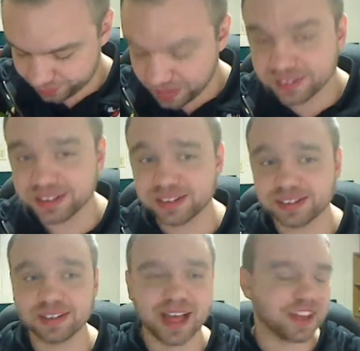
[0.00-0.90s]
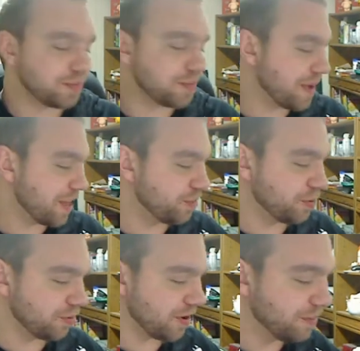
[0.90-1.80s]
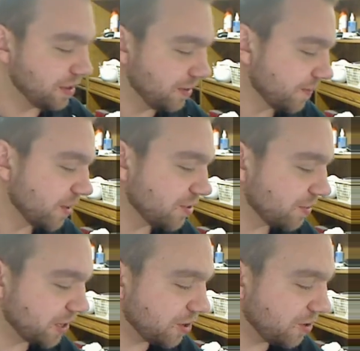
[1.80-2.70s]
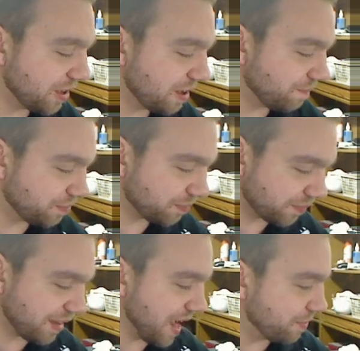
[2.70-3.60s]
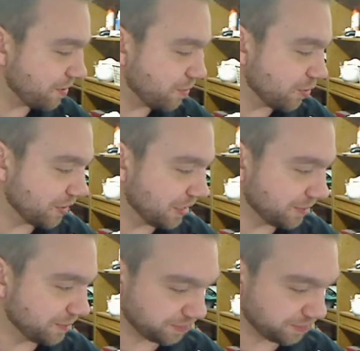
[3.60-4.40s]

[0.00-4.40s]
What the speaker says: This is the last of my Malibu rum, so I'm going to go get Captain Morgan